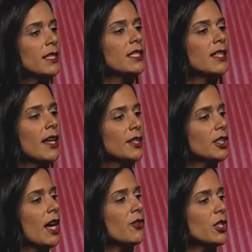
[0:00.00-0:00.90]
and a solid
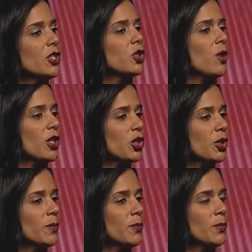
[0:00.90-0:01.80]
governance
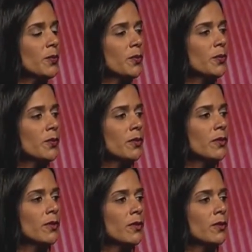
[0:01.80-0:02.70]
structure.
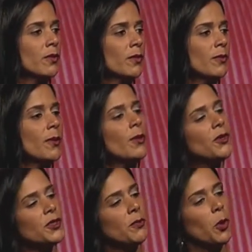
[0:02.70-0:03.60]
But
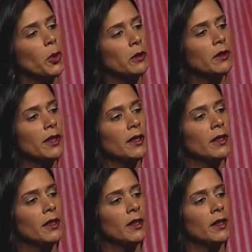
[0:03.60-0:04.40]
most importantly,